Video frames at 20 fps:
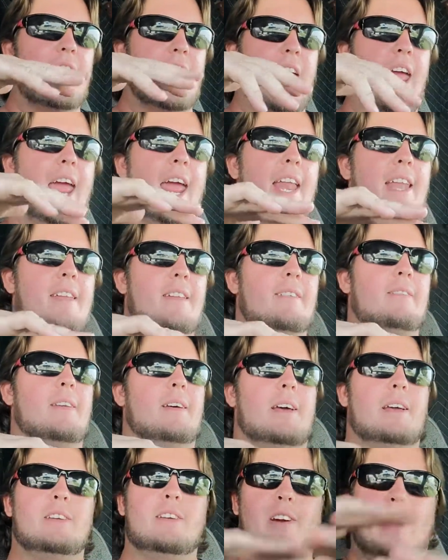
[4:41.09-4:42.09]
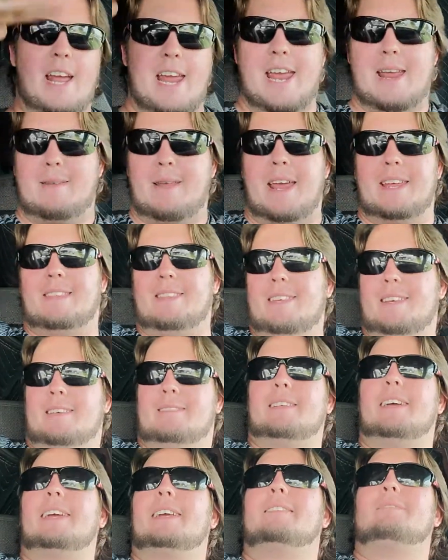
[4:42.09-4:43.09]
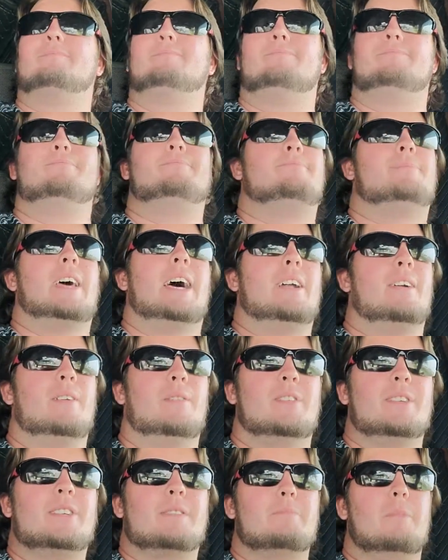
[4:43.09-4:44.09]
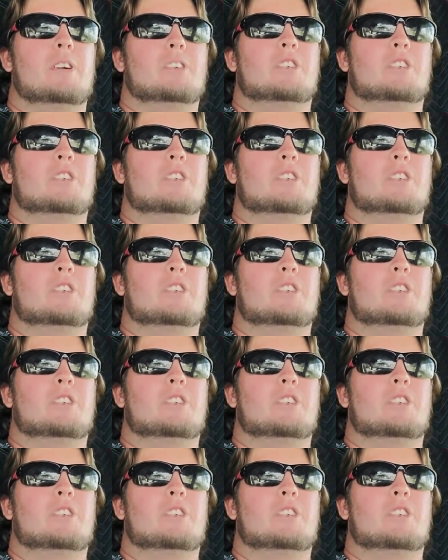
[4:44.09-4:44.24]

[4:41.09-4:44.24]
And I had, I think, like, I don't know, this much